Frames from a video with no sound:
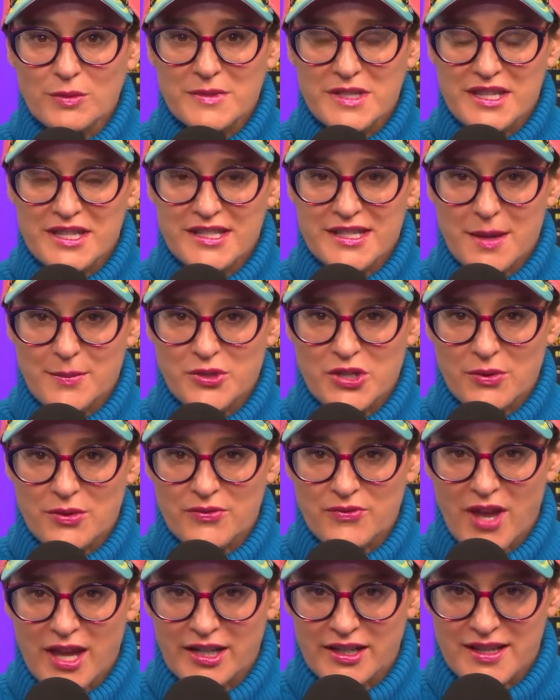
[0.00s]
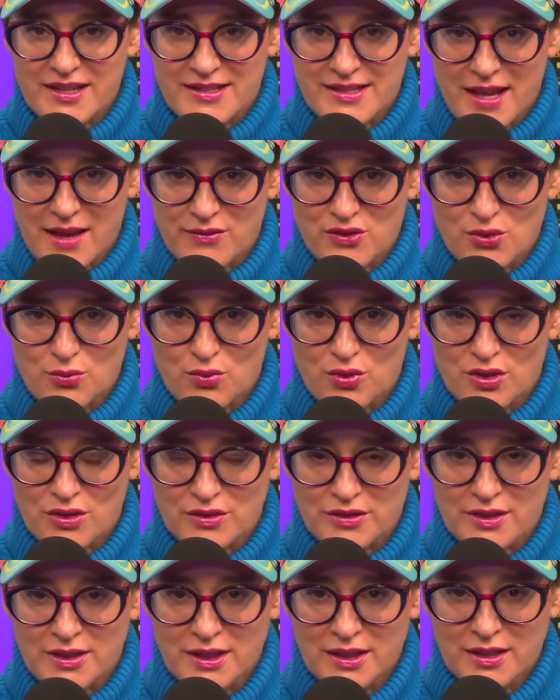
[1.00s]
to this episode of Kennedy Saves the
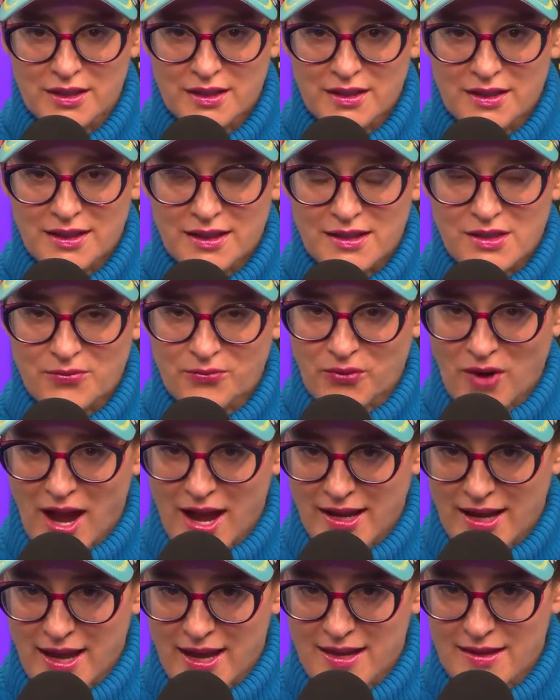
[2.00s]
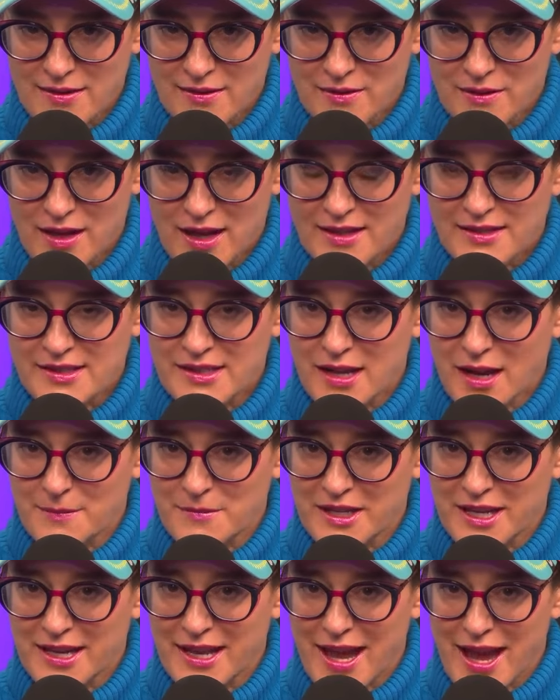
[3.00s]
World. It's Friday. It's time to
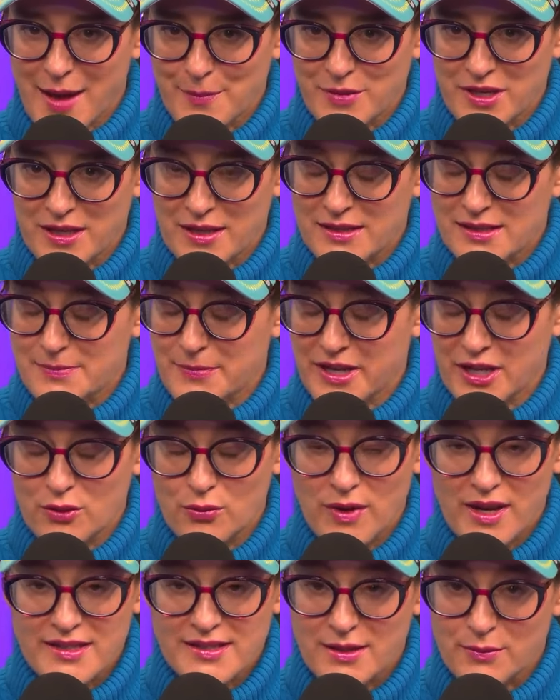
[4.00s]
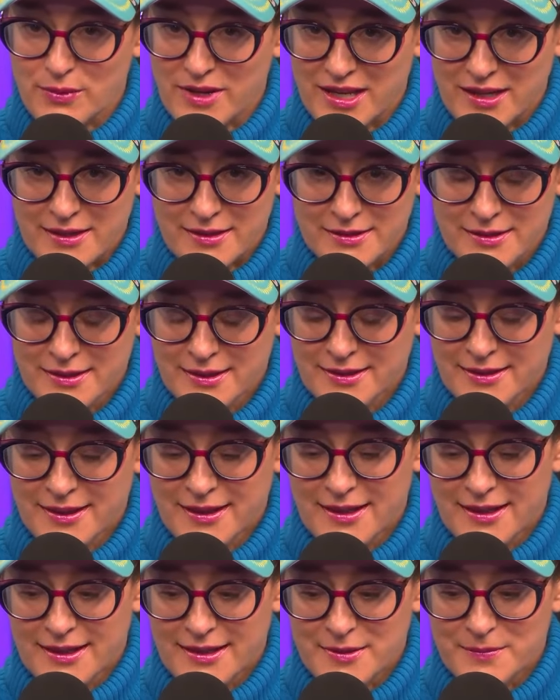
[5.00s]
get happy. It's been a crazy week
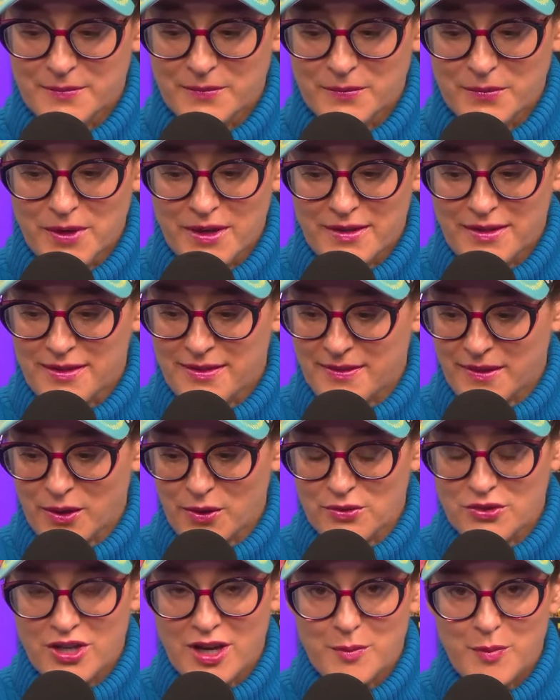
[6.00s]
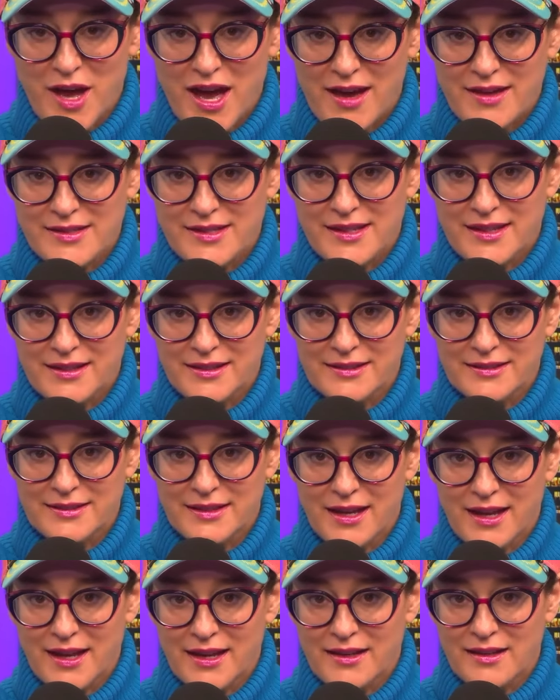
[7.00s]
with OJ passing
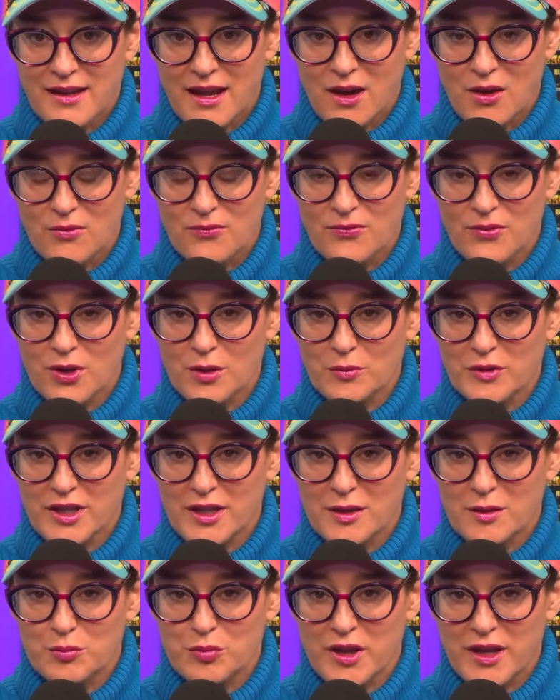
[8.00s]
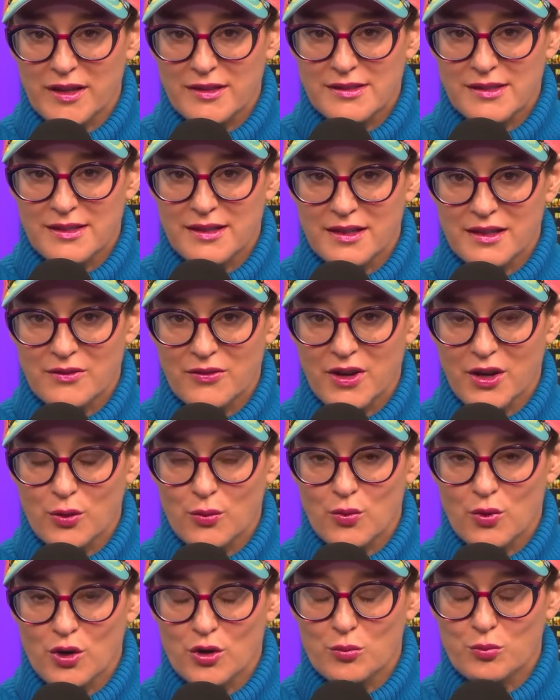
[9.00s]
and now firmly planted in a very
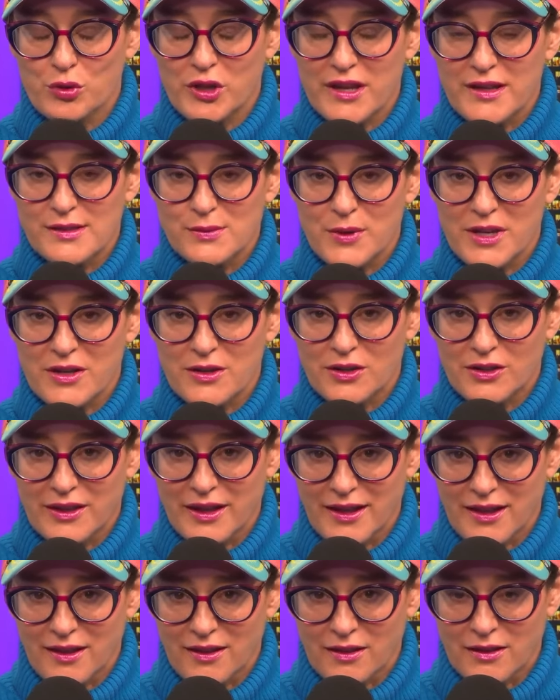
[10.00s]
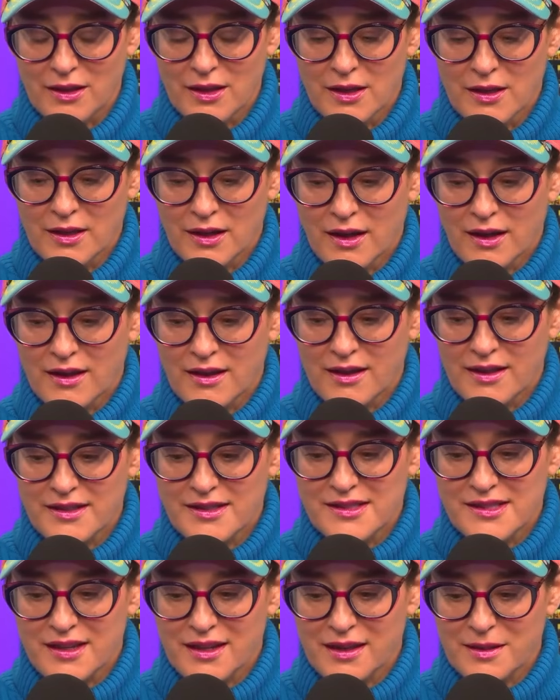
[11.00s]
warm place we call hell. It's
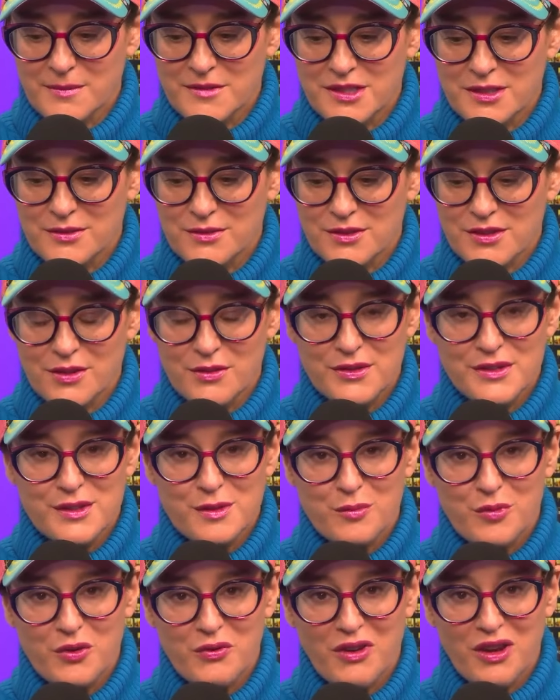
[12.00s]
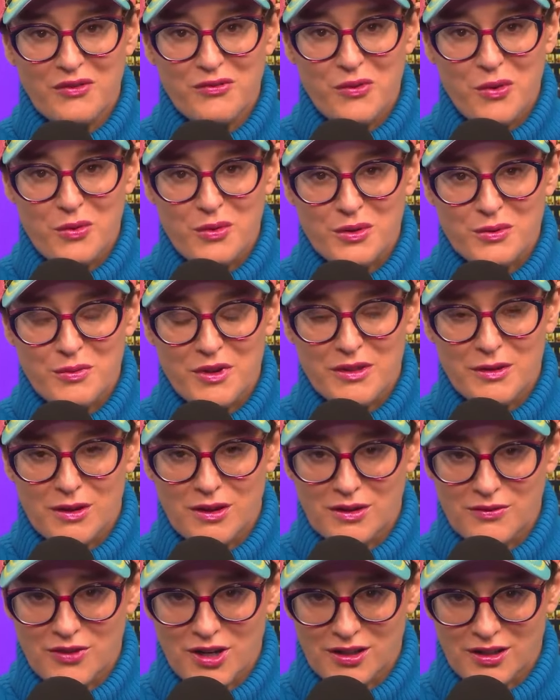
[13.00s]
time to toast to moving forward with all
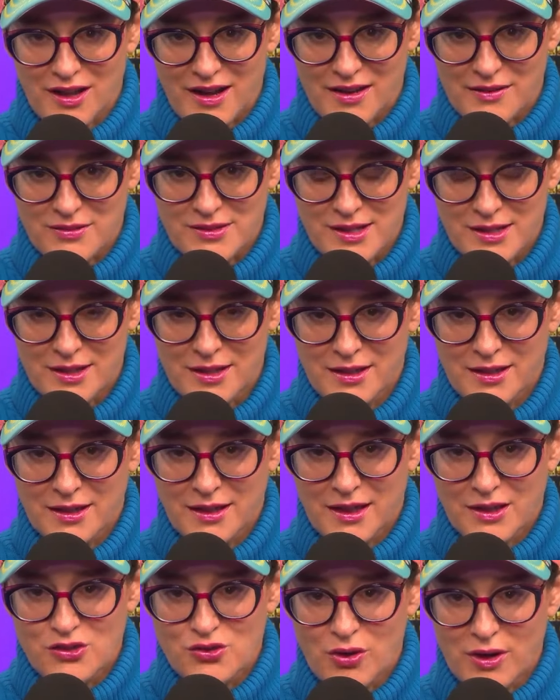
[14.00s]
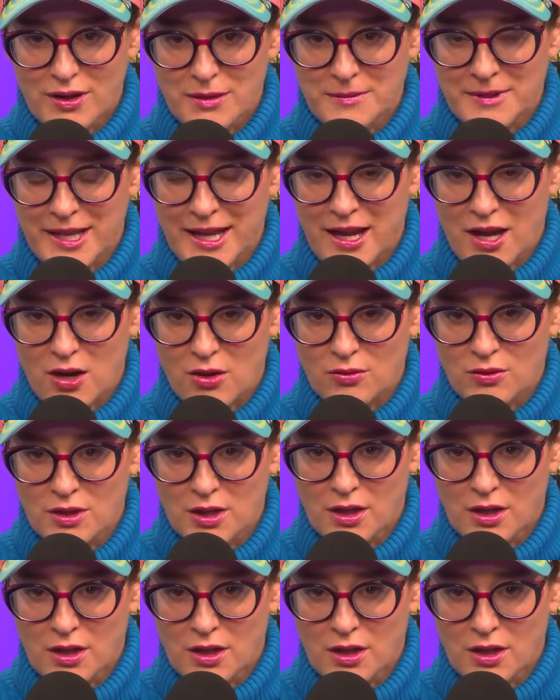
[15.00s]
of our lives. And joining me now,